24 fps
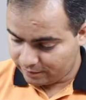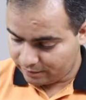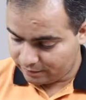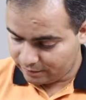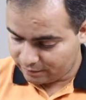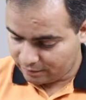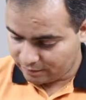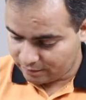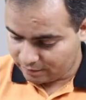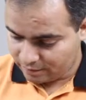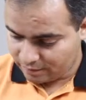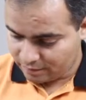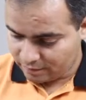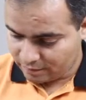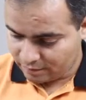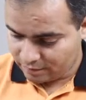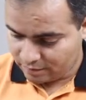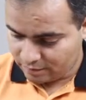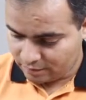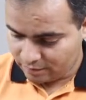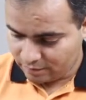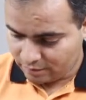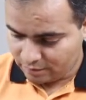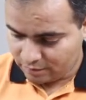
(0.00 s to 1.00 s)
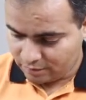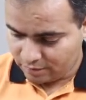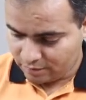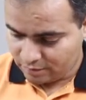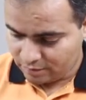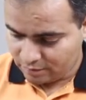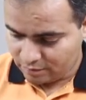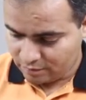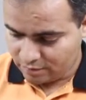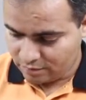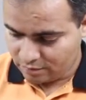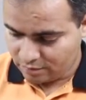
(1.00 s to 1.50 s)

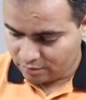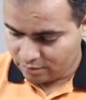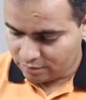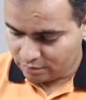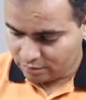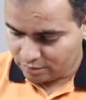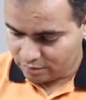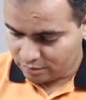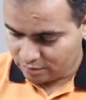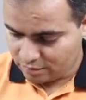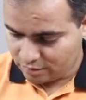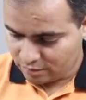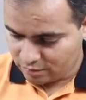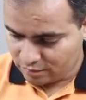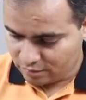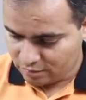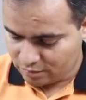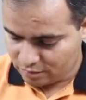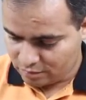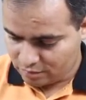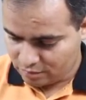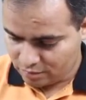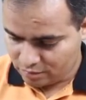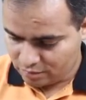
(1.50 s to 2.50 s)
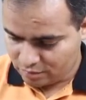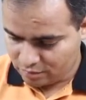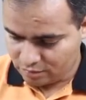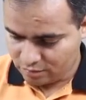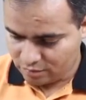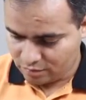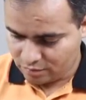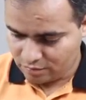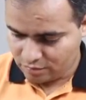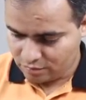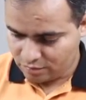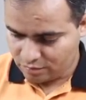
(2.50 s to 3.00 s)

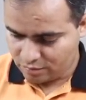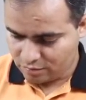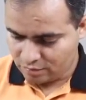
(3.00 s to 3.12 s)
(no one is talking)